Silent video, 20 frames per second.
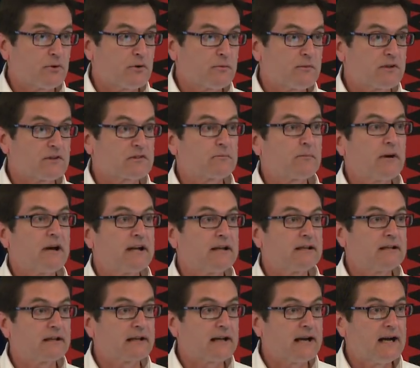permits,
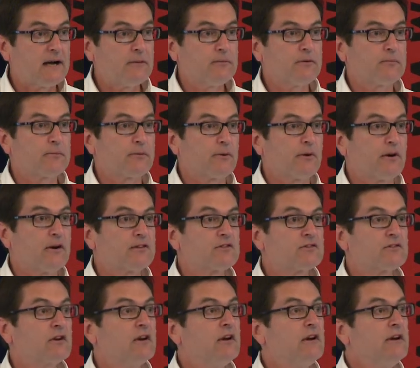paying the carbon
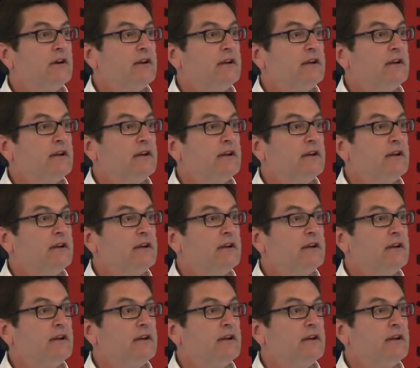price,